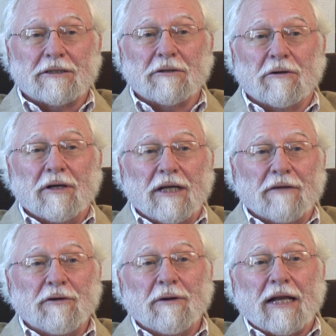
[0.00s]
So
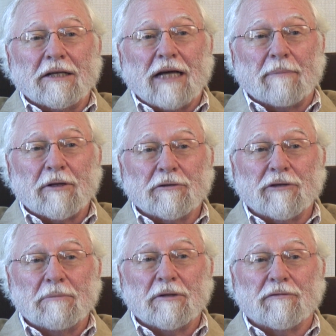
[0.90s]
if you had a topical
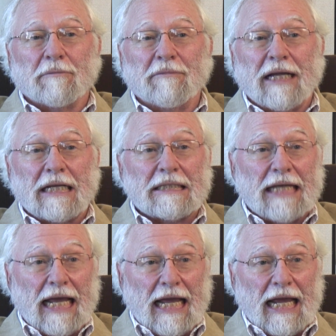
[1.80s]
treatment from dentist
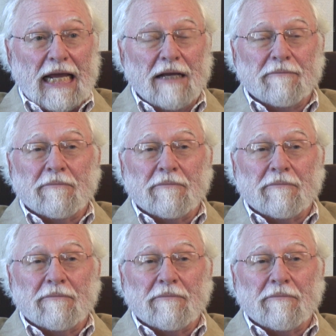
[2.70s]
A